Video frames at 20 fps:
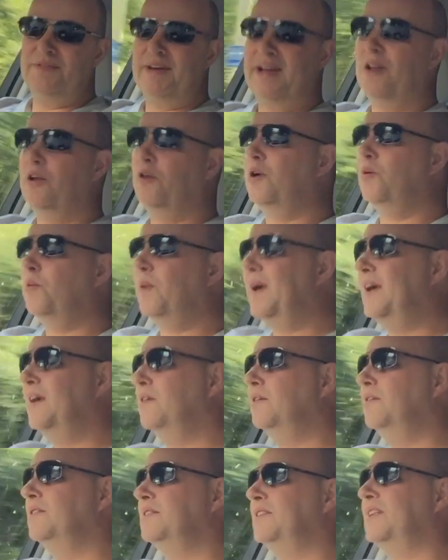of alloy
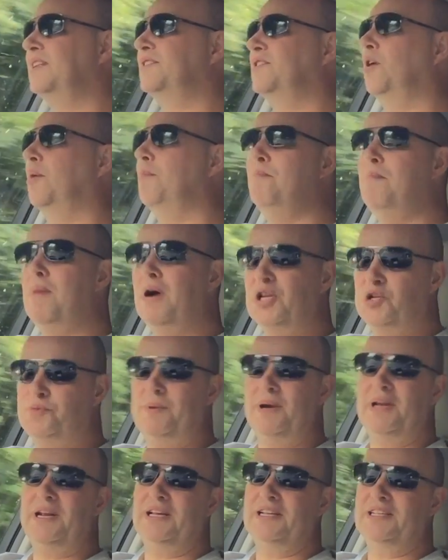wheels, it's got much
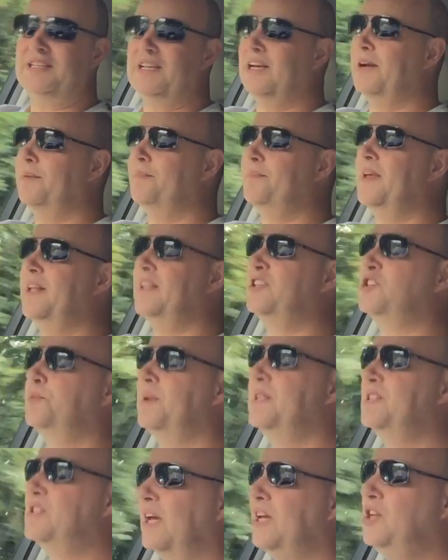better
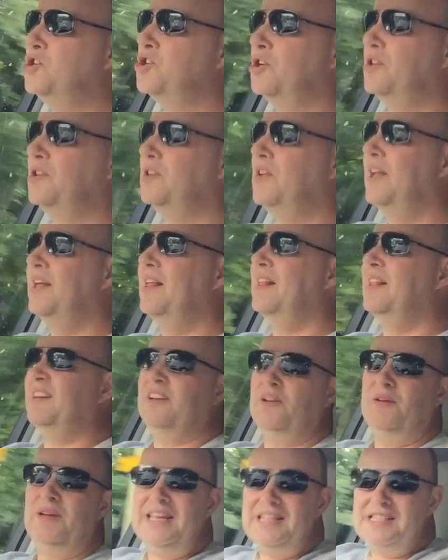instrumentation,
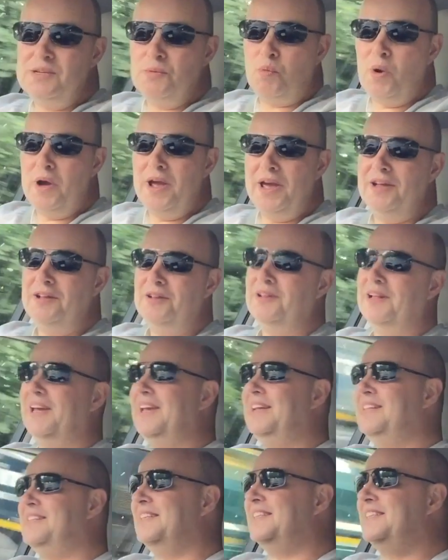heated wheel,
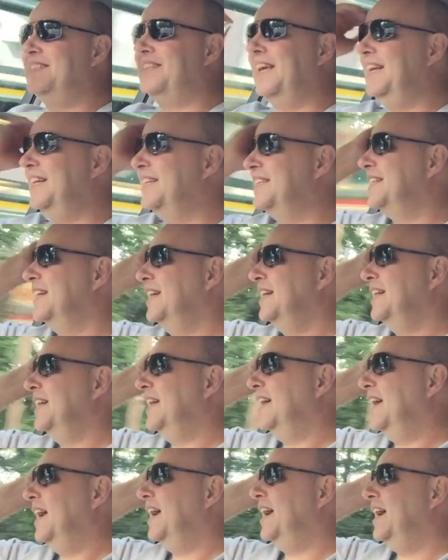heated seats,
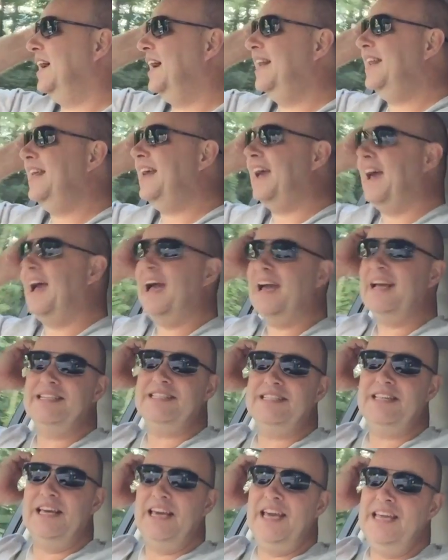and it
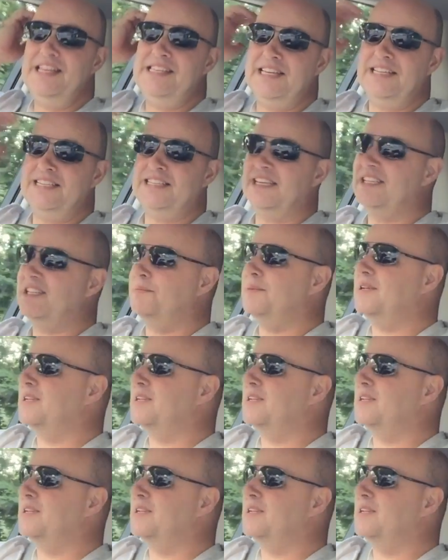has, the heating system